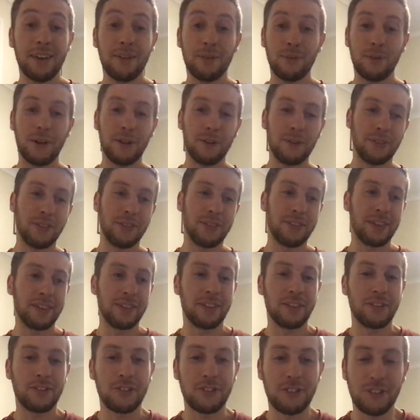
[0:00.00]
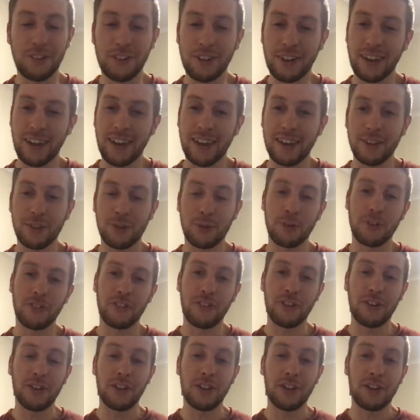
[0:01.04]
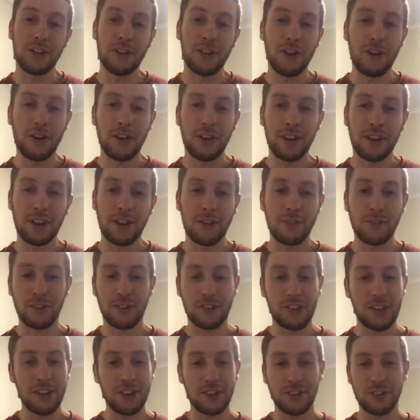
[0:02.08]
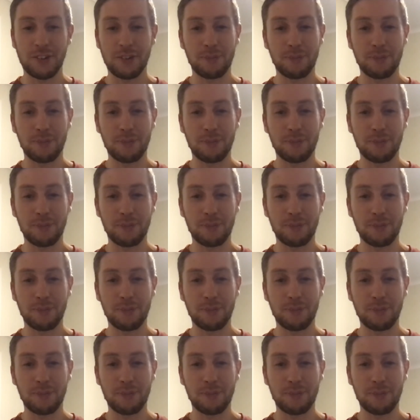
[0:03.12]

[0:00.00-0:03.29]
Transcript: well, this is going to get into a really nerdy conversation